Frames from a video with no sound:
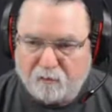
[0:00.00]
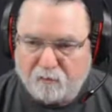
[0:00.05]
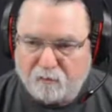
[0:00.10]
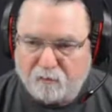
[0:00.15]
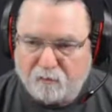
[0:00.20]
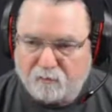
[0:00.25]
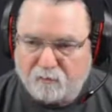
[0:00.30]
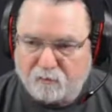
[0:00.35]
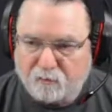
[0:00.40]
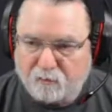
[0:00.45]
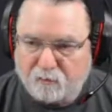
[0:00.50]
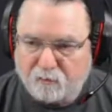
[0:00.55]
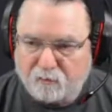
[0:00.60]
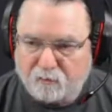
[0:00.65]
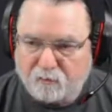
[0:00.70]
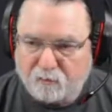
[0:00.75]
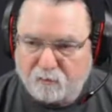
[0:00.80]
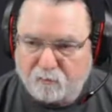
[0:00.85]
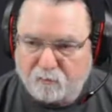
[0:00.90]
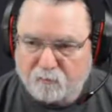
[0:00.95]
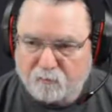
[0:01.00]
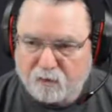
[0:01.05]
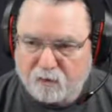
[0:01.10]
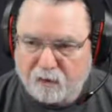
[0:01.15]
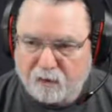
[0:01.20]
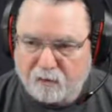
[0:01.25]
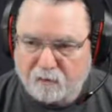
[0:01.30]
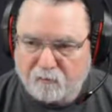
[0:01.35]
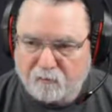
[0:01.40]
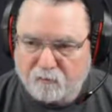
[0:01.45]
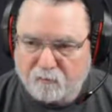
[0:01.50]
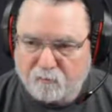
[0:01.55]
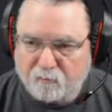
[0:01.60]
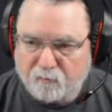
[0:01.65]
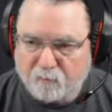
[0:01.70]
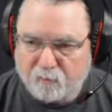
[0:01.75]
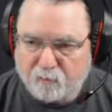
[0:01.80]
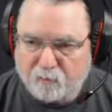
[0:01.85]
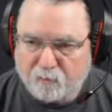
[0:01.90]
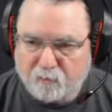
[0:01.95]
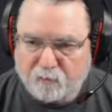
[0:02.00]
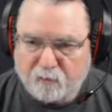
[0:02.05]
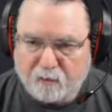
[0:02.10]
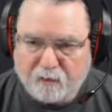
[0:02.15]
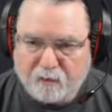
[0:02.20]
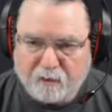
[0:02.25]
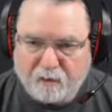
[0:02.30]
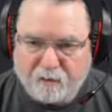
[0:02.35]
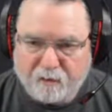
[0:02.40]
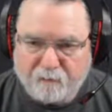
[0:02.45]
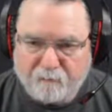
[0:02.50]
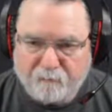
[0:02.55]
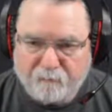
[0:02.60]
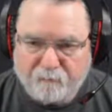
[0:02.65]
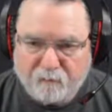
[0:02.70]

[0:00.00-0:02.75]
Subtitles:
So let's go change the blue now.